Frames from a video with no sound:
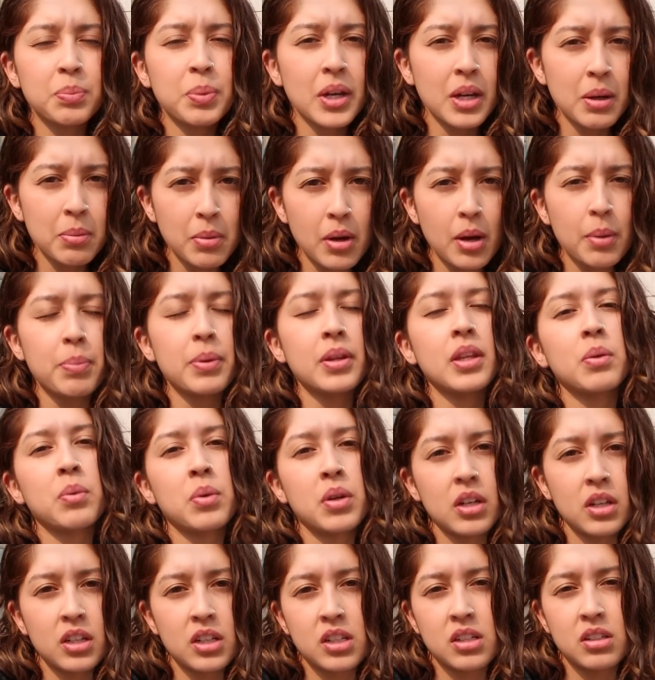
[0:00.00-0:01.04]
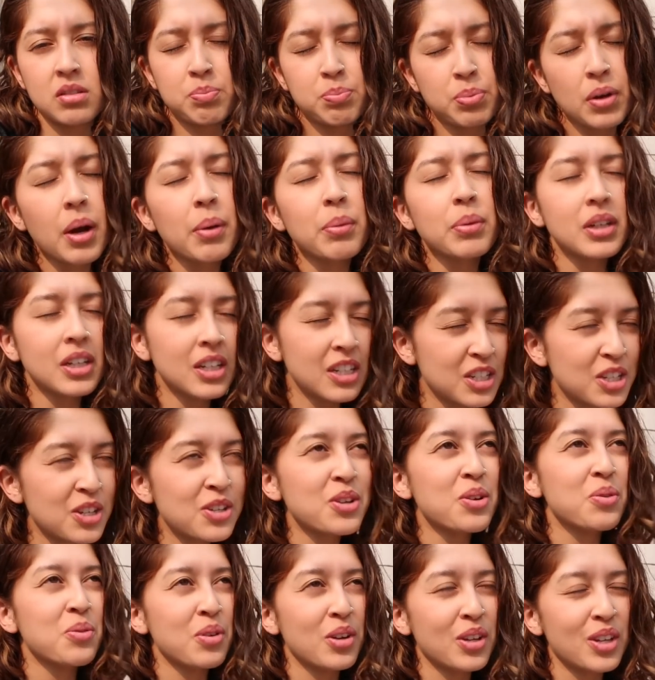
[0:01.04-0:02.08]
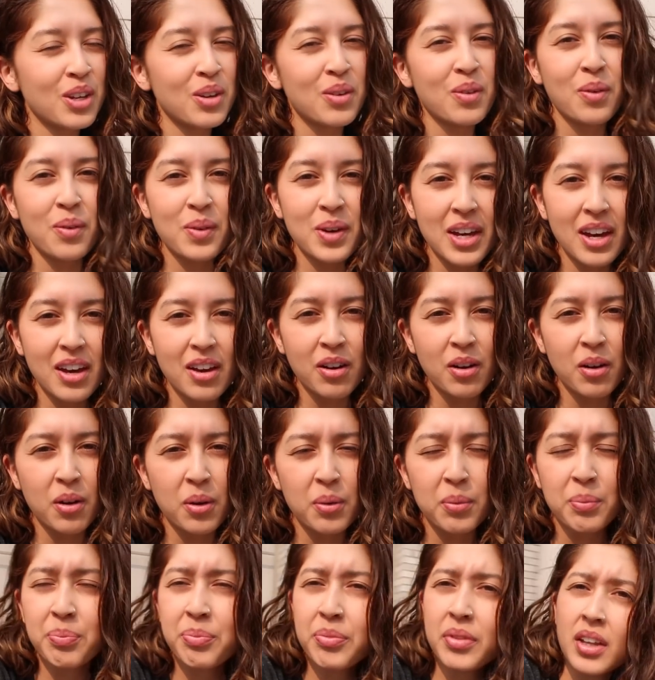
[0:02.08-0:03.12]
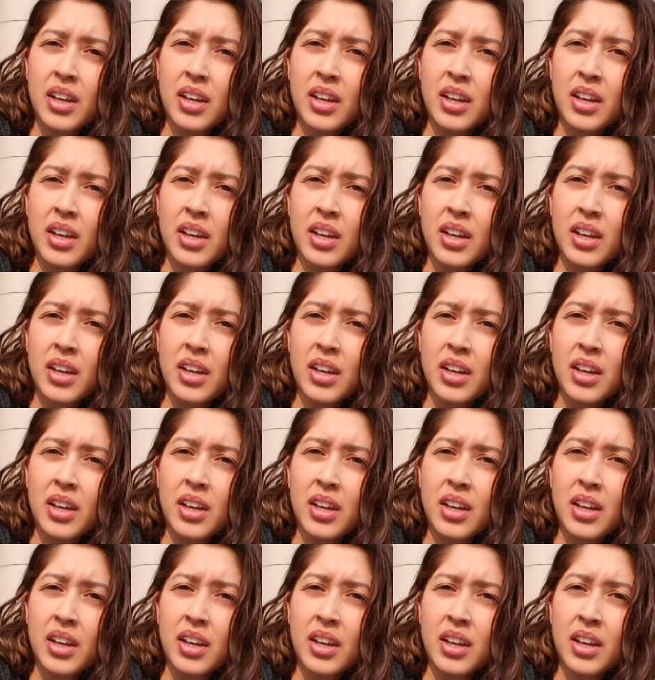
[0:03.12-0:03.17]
pick him up, and then we're gonna co probably continue working when we get home.